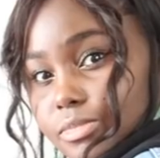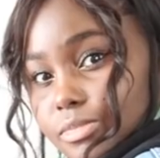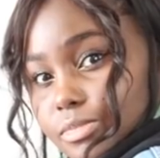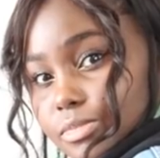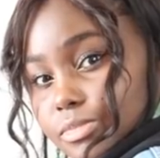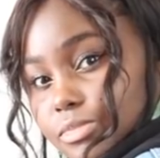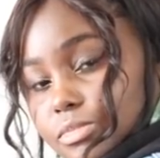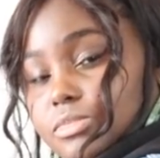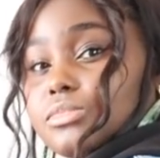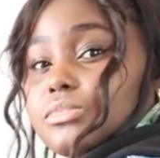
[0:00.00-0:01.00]
So
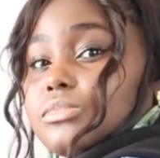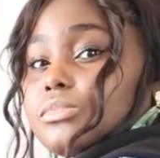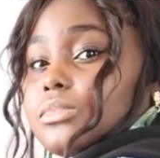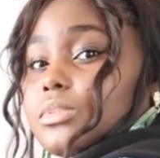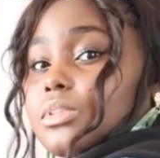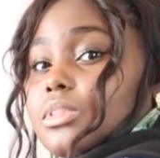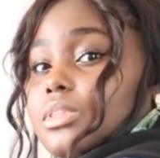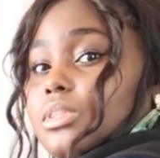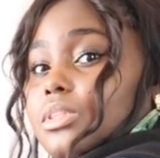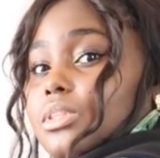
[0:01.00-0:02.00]
yeah,
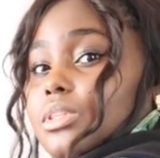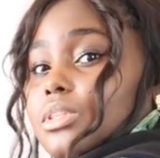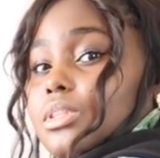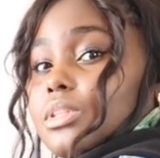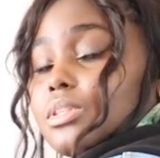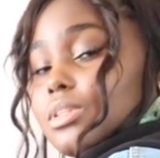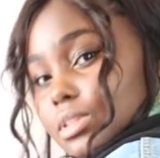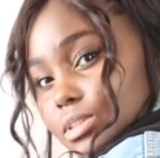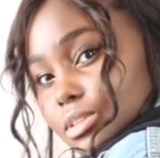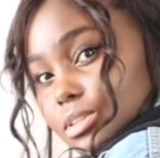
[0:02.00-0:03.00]
it's just really
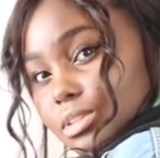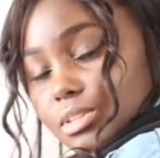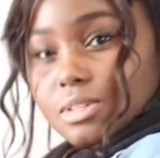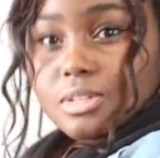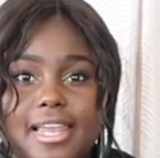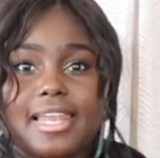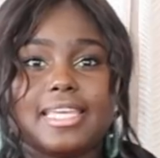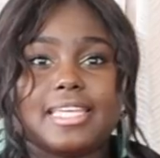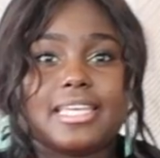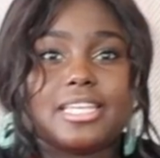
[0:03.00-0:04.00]
cute. I
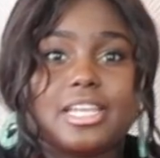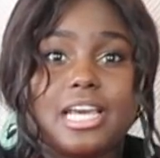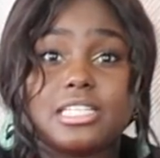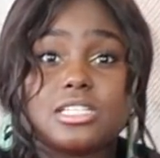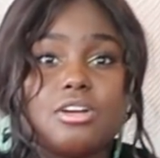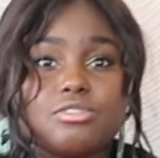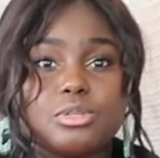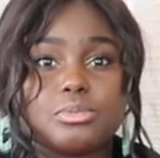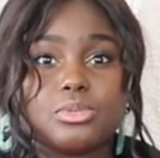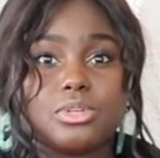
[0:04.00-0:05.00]
like it, and it's
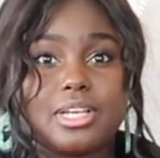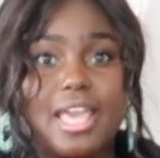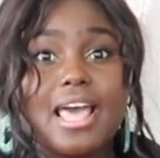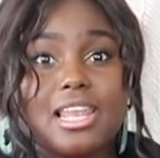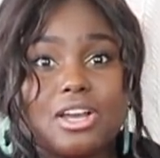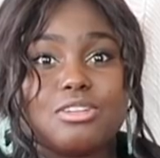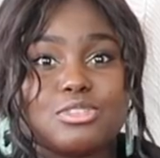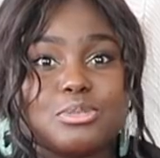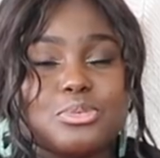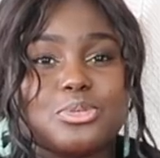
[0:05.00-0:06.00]
comfortable, hella
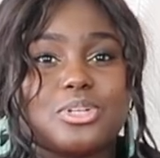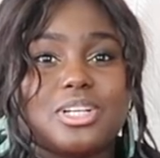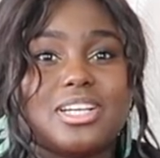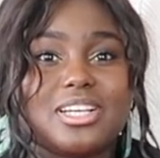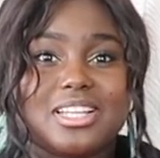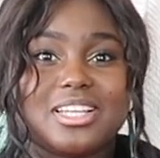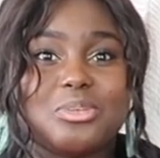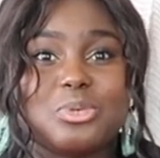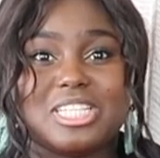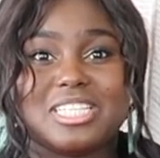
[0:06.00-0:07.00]
comfortable,
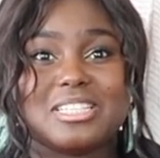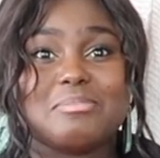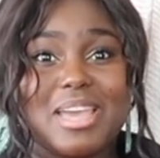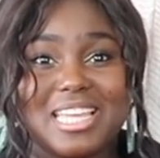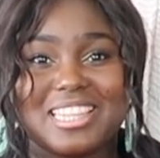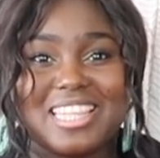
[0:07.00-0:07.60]
which is the main